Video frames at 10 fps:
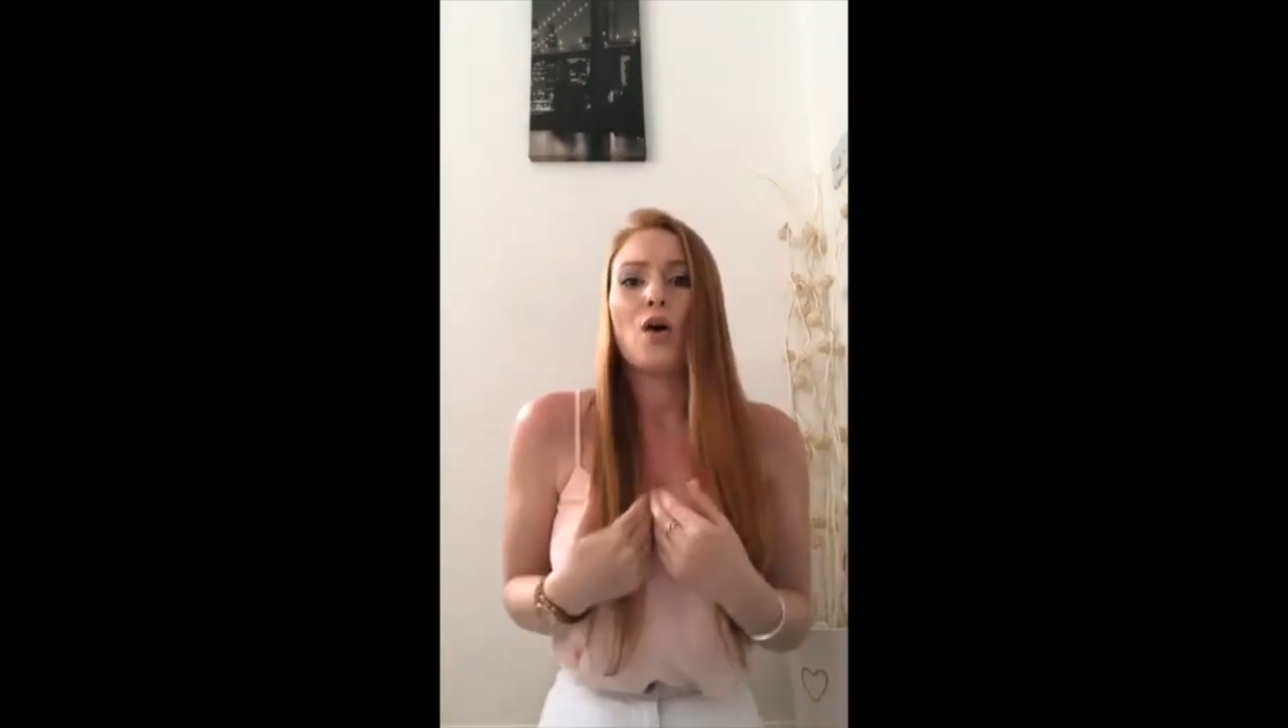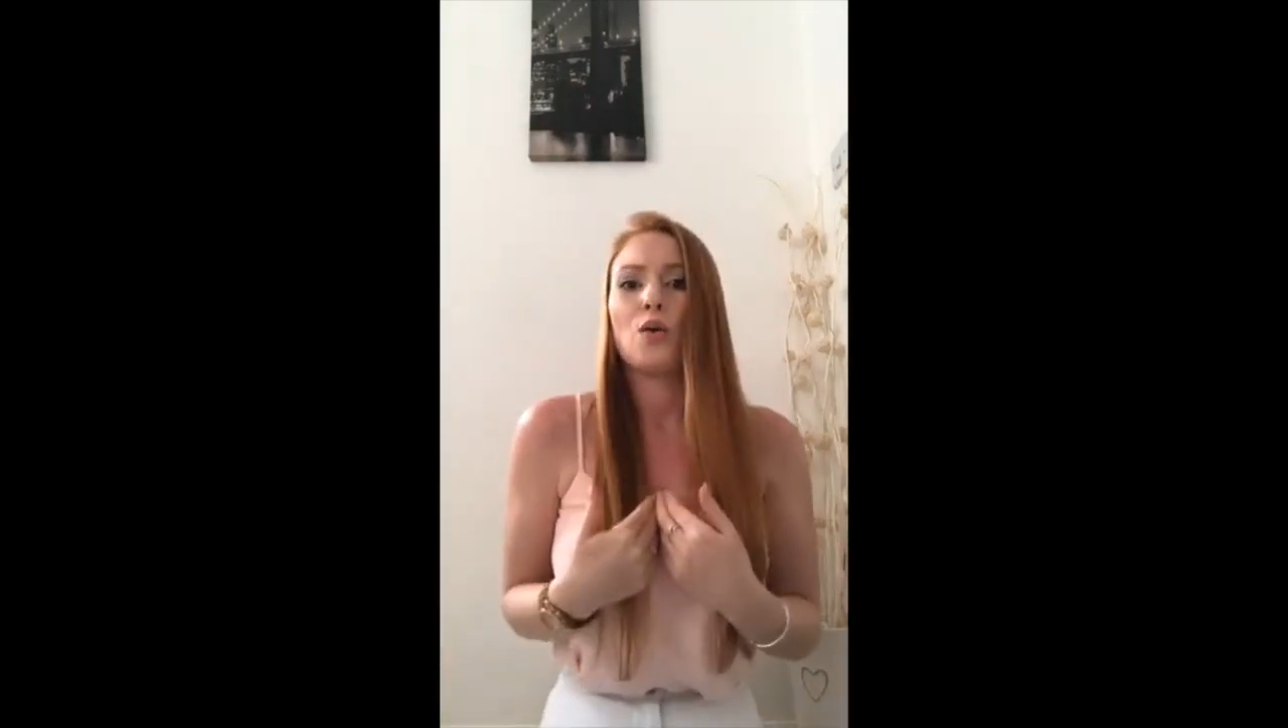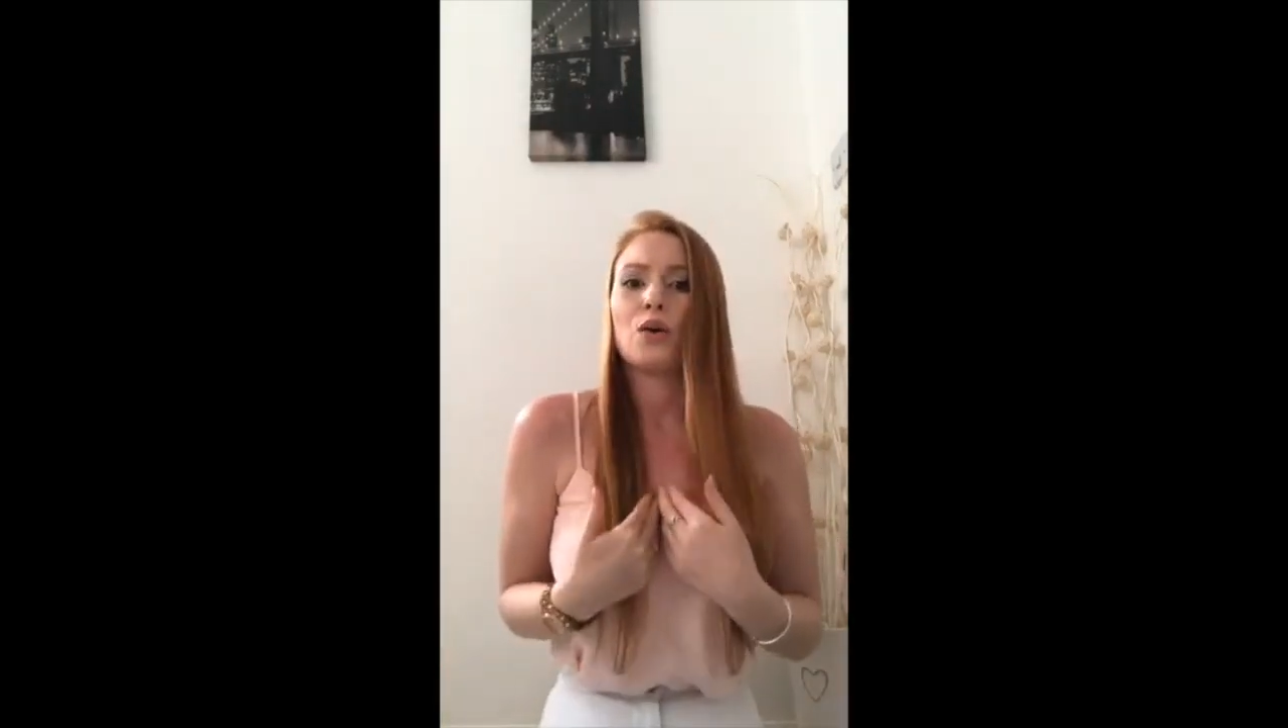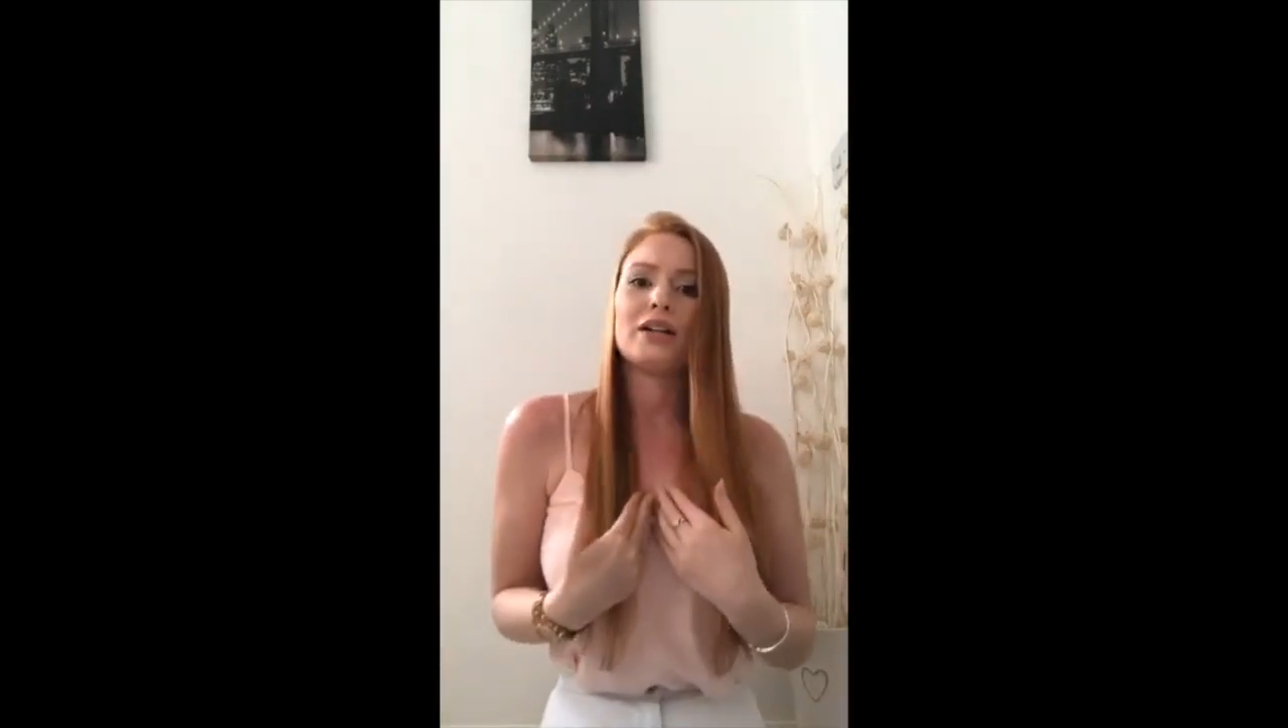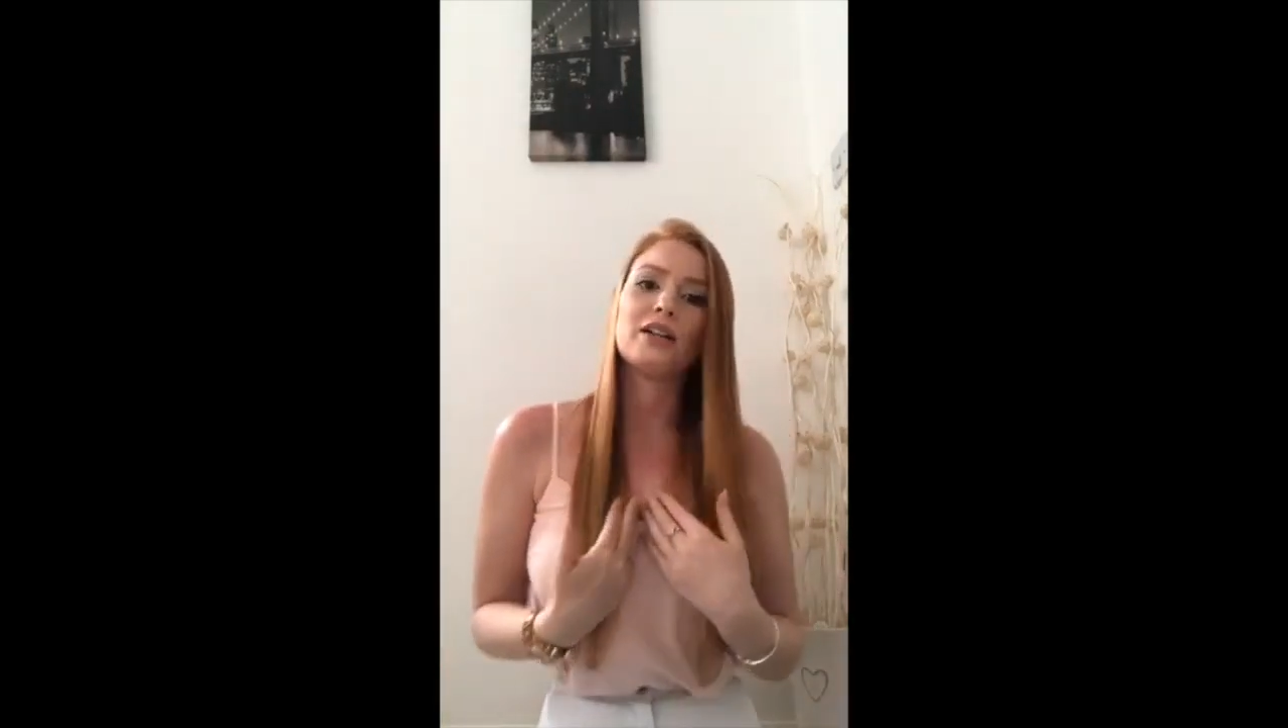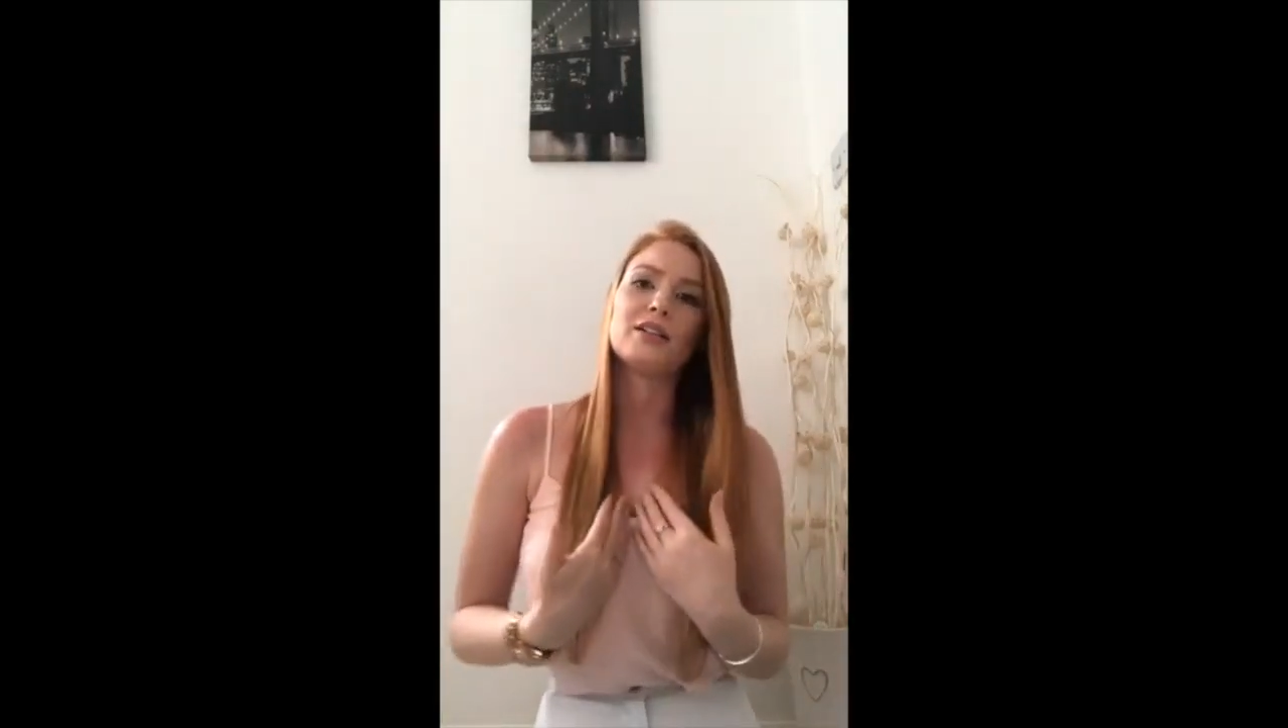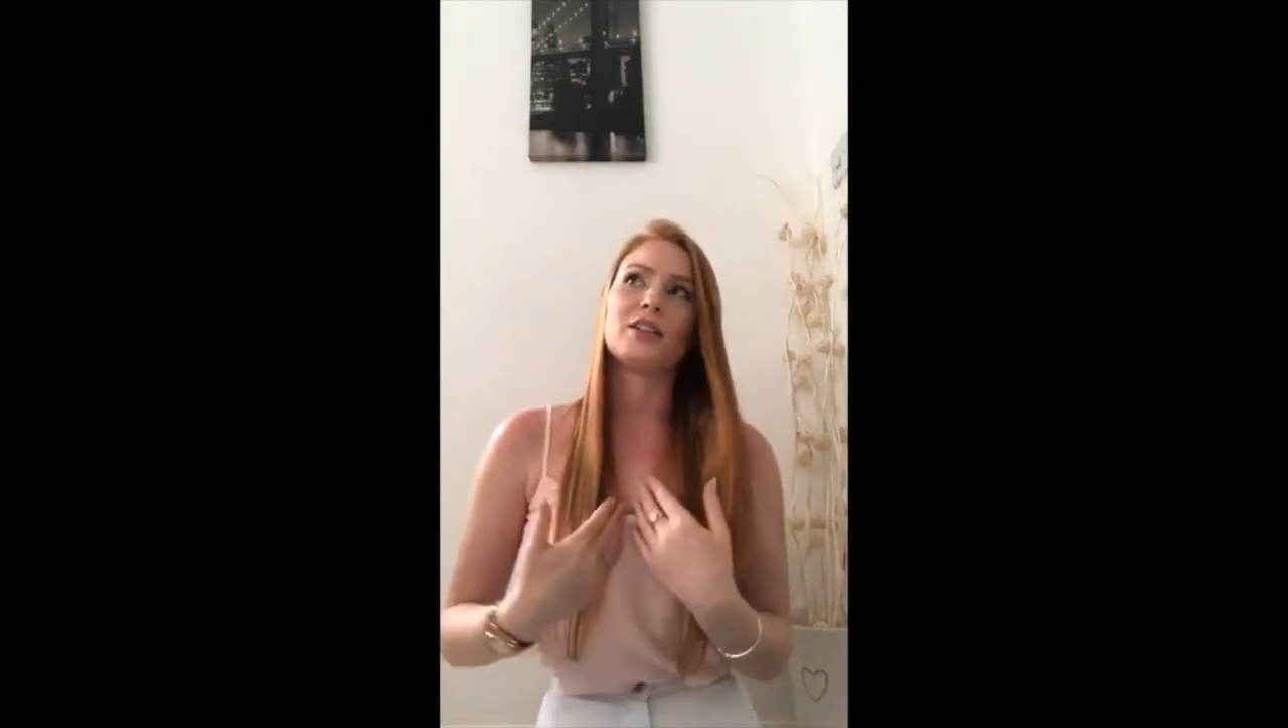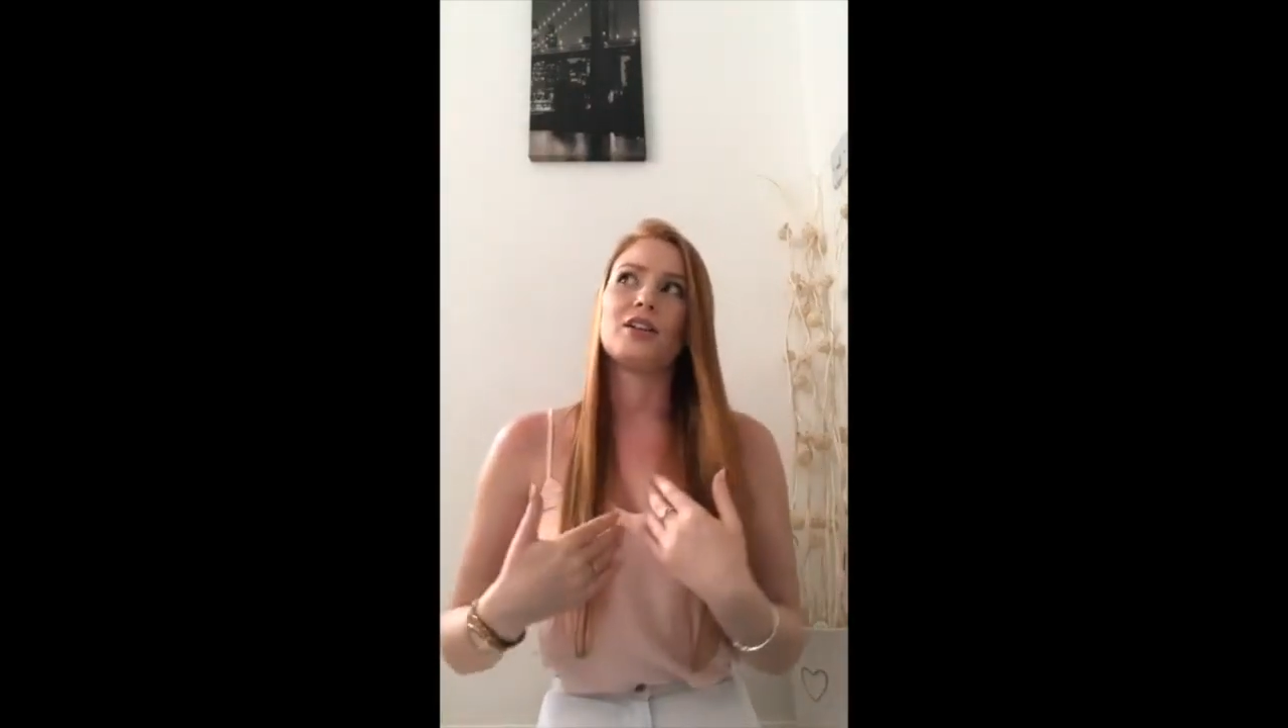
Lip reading: oh,